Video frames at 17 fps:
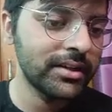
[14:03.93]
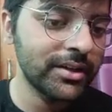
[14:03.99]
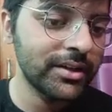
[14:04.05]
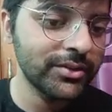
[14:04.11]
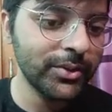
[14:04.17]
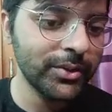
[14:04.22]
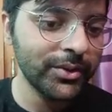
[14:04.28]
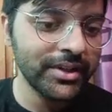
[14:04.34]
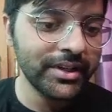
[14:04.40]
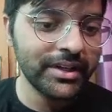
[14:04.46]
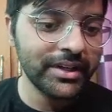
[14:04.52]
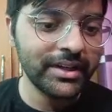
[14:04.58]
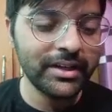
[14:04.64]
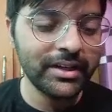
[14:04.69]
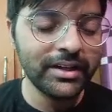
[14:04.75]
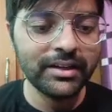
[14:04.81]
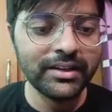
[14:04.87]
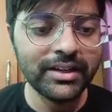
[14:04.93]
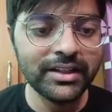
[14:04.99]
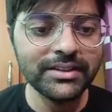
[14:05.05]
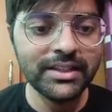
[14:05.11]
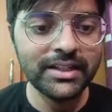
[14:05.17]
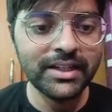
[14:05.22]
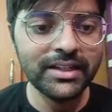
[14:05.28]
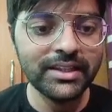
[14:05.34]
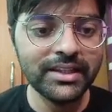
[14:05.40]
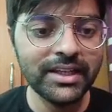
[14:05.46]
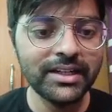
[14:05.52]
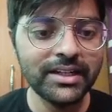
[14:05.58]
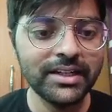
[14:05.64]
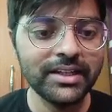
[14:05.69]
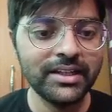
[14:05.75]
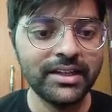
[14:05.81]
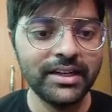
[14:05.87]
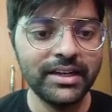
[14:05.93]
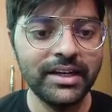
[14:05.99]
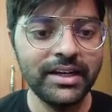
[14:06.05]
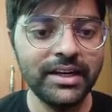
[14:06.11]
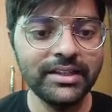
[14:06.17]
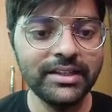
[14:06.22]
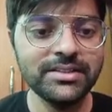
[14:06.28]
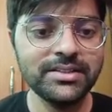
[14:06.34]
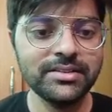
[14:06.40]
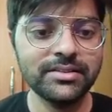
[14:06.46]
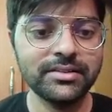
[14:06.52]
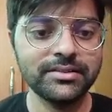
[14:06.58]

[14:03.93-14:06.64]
So consider that it is.